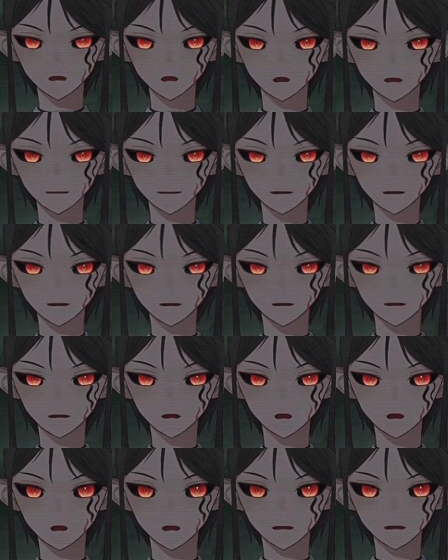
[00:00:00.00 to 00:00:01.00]
I turned
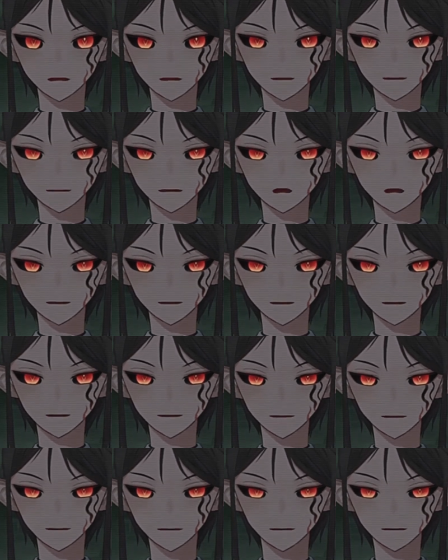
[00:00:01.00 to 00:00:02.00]
around and squinted.
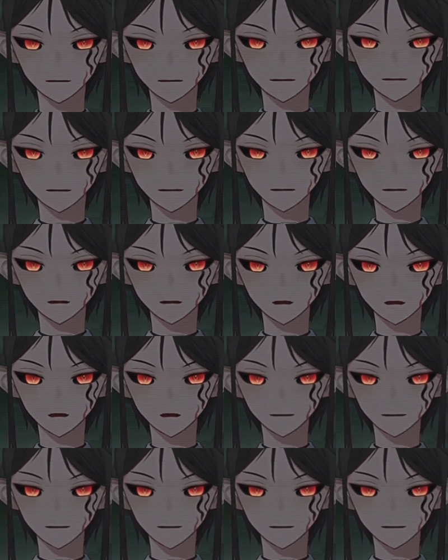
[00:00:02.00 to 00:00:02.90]
I